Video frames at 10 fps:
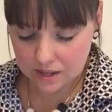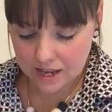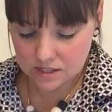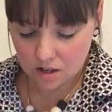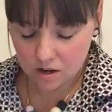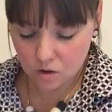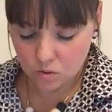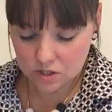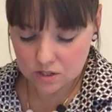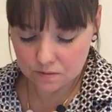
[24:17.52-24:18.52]
Yes, I
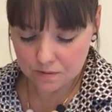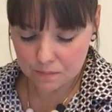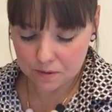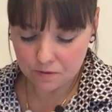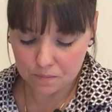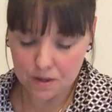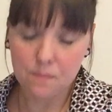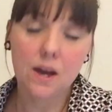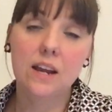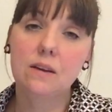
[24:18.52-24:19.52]
ordered some fabric from
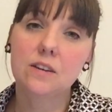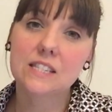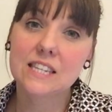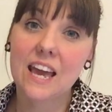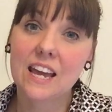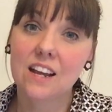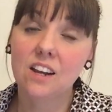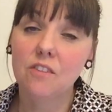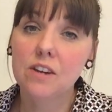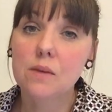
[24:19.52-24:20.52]
them, and it's a
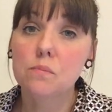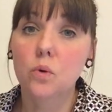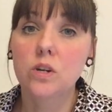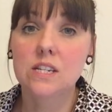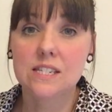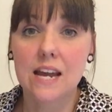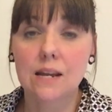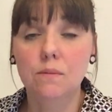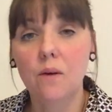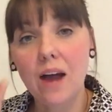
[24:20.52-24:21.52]
lovely embroidered
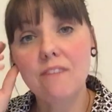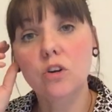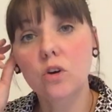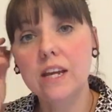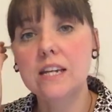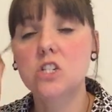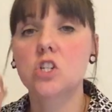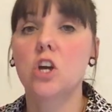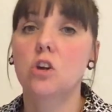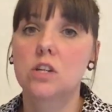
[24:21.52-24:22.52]
denim. Now, I haven't got it here to
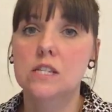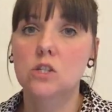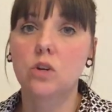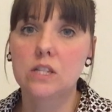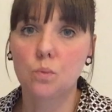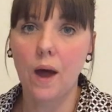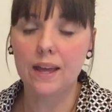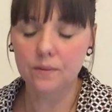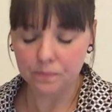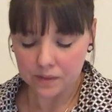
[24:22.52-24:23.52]
show you because it's on its
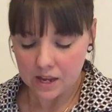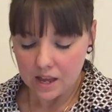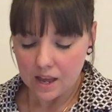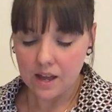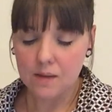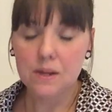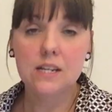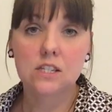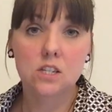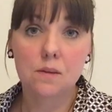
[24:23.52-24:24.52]
way, and
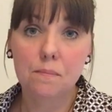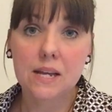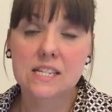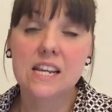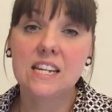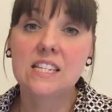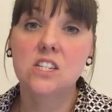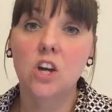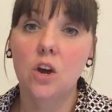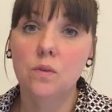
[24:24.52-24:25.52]
it's basically an
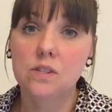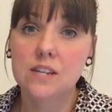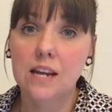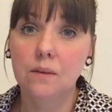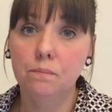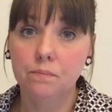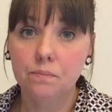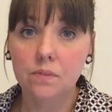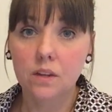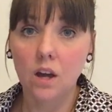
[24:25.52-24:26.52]
indigo denim
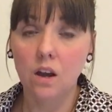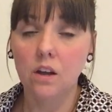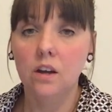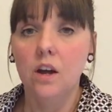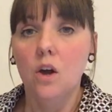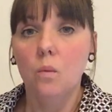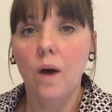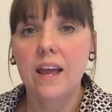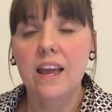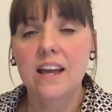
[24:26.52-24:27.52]
colour
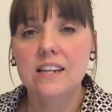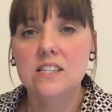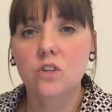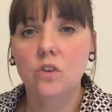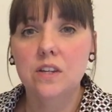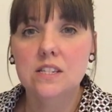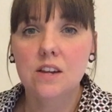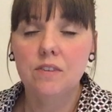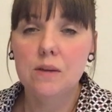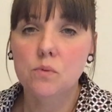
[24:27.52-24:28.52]
way, and it's got these
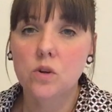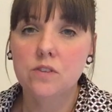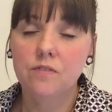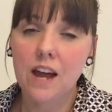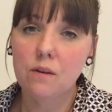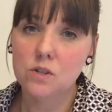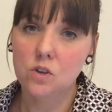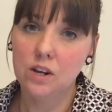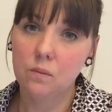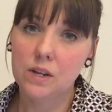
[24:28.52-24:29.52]
lovely embroidered
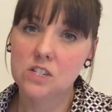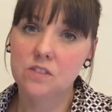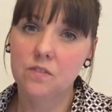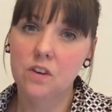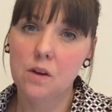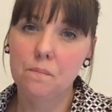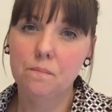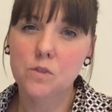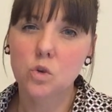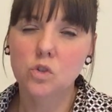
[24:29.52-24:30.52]
flowers on it, which are
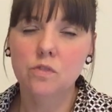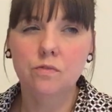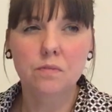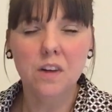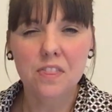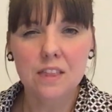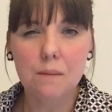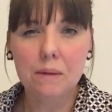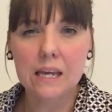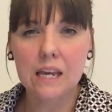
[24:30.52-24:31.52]
sort of, I think
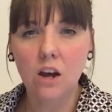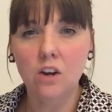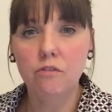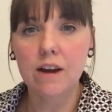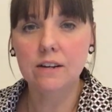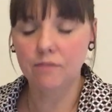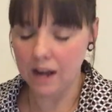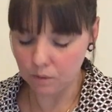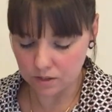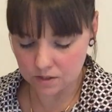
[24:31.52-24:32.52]
they're pinky kind of red
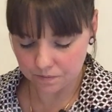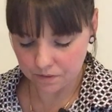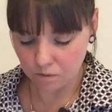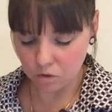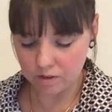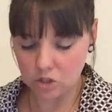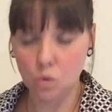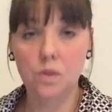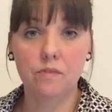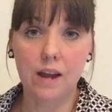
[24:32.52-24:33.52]
flowers. I'm not really
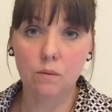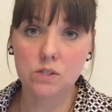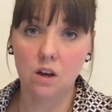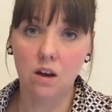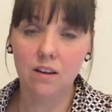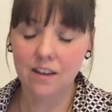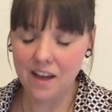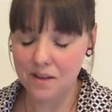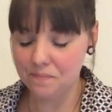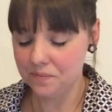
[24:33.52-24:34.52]
sure what the flowers are.
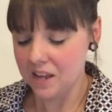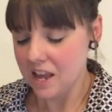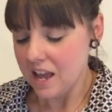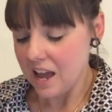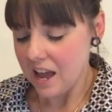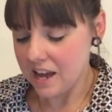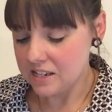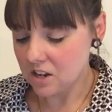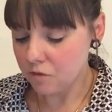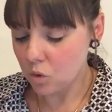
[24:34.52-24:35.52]

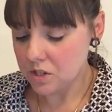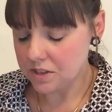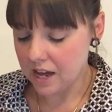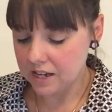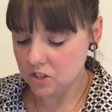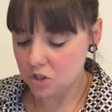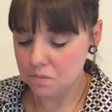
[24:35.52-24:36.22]
And I've ordered that